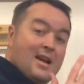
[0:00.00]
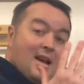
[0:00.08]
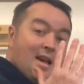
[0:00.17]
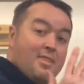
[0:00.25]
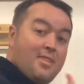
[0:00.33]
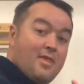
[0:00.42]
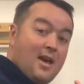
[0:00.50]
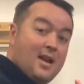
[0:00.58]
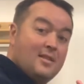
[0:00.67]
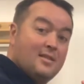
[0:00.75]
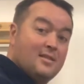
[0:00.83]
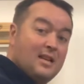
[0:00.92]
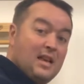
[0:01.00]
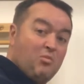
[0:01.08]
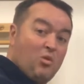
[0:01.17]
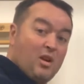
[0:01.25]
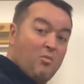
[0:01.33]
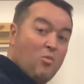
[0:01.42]
and then see
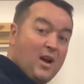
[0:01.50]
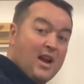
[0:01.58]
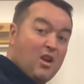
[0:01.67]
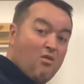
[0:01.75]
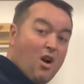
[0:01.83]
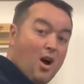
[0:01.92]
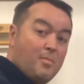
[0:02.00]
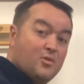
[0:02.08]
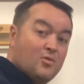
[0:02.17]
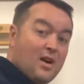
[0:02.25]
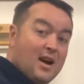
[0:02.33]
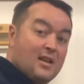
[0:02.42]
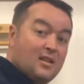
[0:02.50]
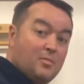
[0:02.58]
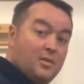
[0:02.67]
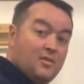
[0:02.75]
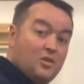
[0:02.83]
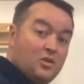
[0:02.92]
where your arms are at in its
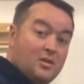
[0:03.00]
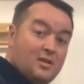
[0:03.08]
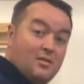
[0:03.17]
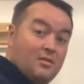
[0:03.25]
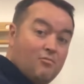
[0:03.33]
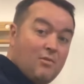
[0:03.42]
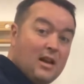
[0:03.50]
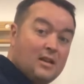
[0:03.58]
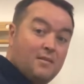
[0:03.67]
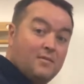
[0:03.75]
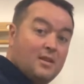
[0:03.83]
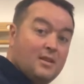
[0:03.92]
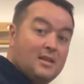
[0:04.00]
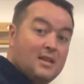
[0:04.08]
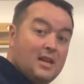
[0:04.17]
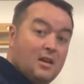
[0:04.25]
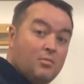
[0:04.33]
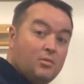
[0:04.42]
position relative to the
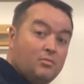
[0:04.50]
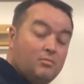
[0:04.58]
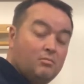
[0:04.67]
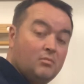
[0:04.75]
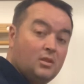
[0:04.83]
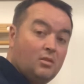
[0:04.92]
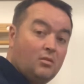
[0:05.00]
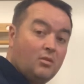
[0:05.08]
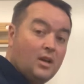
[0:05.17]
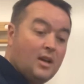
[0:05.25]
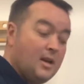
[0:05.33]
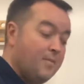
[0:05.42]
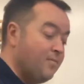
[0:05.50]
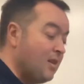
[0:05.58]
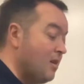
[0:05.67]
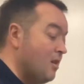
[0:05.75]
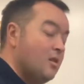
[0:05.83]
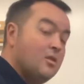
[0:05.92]
table, okay?
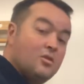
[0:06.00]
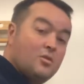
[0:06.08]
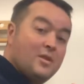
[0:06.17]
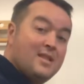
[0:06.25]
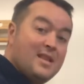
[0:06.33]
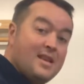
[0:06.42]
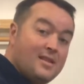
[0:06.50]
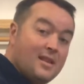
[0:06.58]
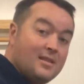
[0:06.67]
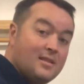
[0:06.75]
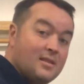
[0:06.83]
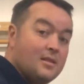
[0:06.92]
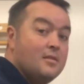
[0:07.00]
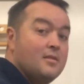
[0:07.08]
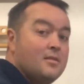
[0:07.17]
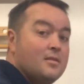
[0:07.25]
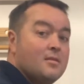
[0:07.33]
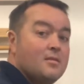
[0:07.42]
So in this
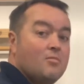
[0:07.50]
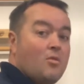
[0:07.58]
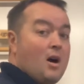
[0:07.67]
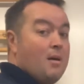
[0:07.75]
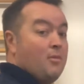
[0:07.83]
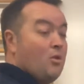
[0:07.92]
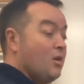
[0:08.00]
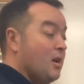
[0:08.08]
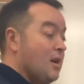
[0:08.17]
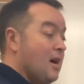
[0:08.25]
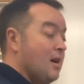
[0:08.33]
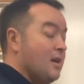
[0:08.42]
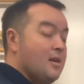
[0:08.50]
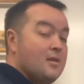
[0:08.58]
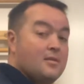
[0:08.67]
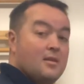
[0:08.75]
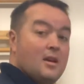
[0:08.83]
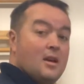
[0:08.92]
instance, what I'm looking at
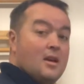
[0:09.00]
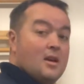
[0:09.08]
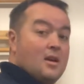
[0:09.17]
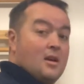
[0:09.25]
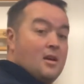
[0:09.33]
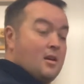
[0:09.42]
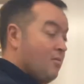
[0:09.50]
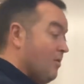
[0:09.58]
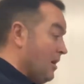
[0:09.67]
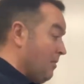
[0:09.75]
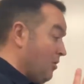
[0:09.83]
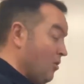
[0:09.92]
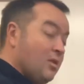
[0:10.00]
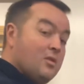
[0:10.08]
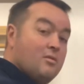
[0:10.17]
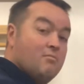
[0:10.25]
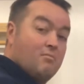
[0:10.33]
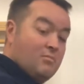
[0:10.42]
is, when I'm
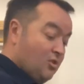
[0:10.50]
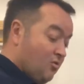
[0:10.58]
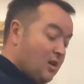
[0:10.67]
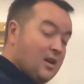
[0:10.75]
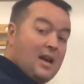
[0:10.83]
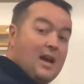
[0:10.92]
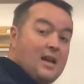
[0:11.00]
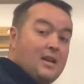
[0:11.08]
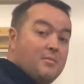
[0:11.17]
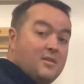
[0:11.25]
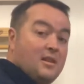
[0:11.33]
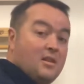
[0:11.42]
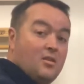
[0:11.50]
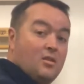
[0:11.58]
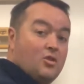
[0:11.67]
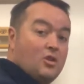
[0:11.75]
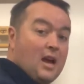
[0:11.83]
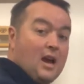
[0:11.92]
looking straight ahead, I'm sitting on the
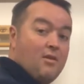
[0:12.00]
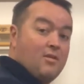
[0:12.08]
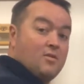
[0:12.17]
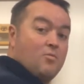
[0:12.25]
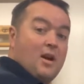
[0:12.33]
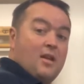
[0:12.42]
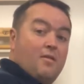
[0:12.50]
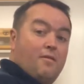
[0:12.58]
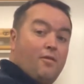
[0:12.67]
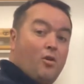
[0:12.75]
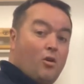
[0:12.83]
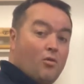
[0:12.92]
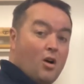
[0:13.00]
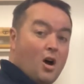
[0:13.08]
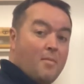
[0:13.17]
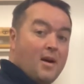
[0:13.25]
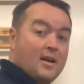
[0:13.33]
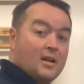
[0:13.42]
chair, is where the
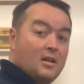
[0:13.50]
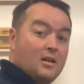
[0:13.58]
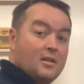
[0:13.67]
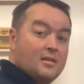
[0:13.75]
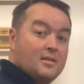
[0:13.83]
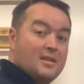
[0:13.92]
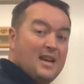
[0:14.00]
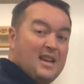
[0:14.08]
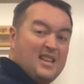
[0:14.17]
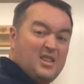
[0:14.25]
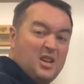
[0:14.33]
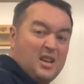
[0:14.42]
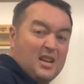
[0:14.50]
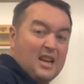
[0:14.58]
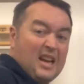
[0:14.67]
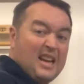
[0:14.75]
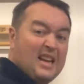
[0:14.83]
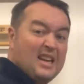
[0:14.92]
forearm angle is. And as you can
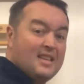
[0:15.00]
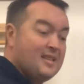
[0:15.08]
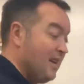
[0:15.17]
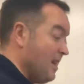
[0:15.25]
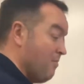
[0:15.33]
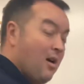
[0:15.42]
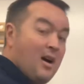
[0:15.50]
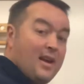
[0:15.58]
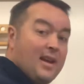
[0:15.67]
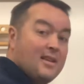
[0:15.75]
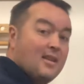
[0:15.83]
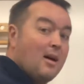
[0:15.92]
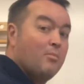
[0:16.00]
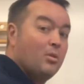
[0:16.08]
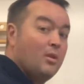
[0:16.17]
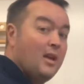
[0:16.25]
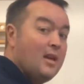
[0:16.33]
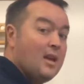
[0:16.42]
clearly see in example
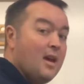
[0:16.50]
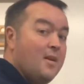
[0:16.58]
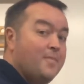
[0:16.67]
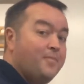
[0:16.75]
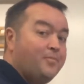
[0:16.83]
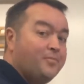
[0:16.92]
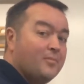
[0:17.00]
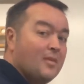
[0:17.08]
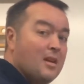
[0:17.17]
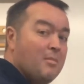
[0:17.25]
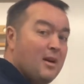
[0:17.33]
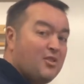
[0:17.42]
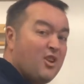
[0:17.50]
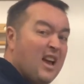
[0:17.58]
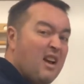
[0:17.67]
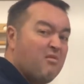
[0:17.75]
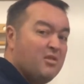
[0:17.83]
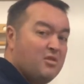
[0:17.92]
here, my
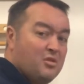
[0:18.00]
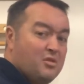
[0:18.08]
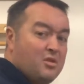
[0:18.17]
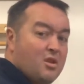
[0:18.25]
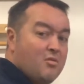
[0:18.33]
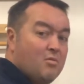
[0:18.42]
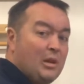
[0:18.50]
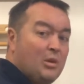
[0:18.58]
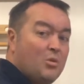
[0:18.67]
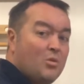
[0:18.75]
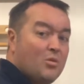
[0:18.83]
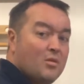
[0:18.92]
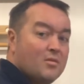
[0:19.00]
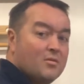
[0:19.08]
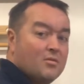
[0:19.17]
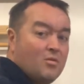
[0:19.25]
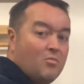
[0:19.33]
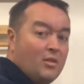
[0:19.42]
chair is just too low.
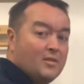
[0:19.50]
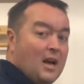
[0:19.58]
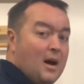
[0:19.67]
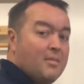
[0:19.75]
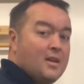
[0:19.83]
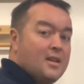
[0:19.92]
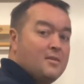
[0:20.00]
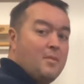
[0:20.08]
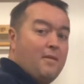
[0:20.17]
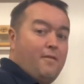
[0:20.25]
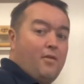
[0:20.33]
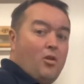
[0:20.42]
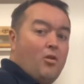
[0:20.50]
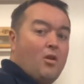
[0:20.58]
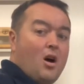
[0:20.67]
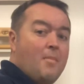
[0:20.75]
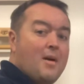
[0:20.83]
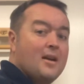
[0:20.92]
So what's happening is my
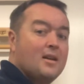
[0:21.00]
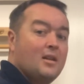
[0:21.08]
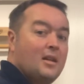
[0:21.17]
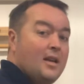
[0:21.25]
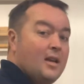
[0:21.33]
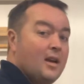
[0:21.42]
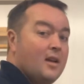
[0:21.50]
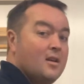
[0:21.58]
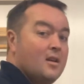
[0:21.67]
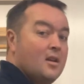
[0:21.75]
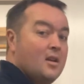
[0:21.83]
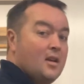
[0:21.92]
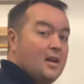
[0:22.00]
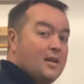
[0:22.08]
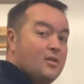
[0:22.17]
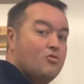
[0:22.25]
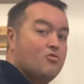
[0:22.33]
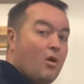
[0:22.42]
forearm angle here
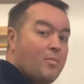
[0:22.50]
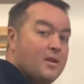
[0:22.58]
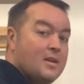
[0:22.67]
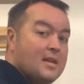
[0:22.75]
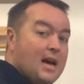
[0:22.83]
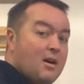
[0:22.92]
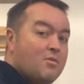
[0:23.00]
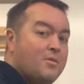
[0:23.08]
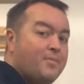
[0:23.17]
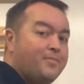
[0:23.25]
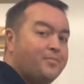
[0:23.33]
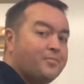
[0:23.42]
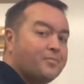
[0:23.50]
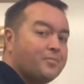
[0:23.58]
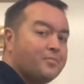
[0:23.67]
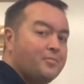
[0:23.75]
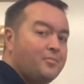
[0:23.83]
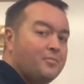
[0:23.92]
is dropping down
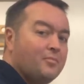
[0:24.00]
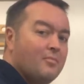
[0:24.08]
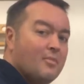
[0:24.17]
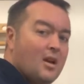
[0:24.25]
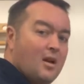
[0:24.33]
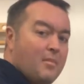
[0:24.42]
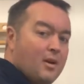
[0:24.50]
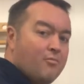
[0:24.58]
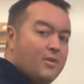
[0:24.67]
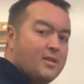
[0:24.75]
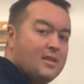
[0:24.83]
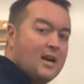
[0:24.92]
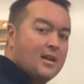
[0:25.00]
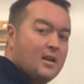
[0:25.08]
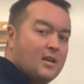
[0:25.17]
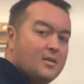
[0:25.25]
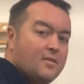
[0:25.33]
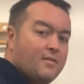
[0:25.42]
and my wrist
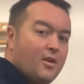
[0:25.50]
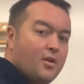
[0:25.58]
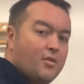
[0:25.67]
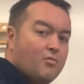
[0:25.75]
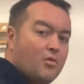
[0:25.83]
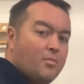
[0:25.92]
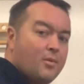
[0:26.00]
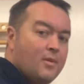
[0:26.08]
angle is further up.